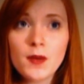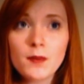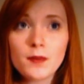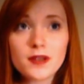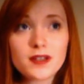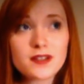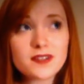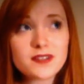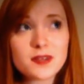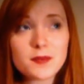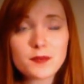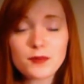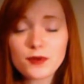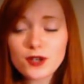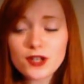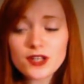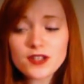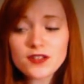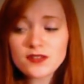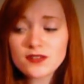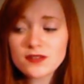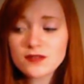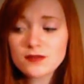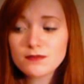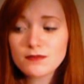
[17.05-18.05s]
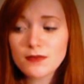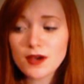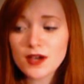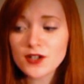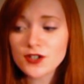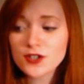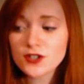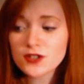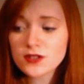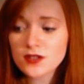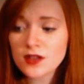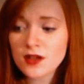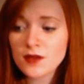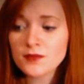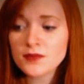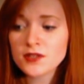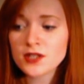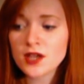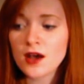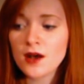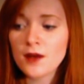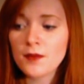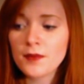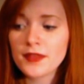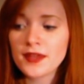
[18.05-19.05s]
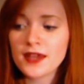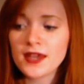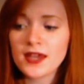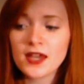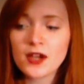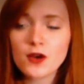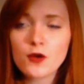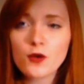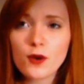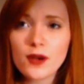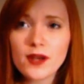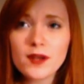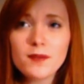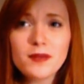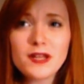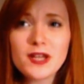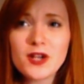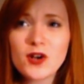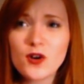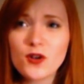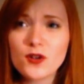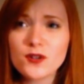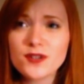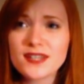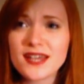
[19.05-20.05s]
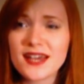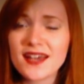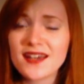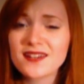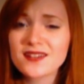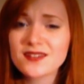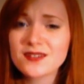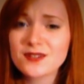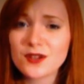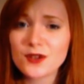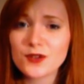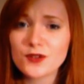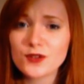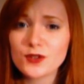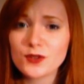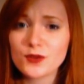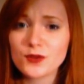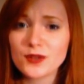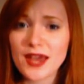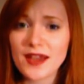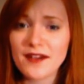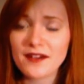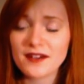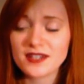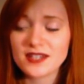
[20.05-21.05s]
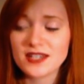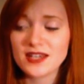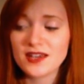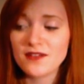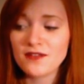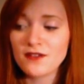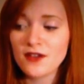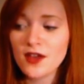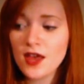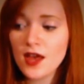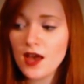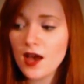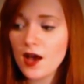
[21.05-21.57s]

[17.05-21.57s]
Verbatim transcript: because it pretty much sums up the incredibly context social narrative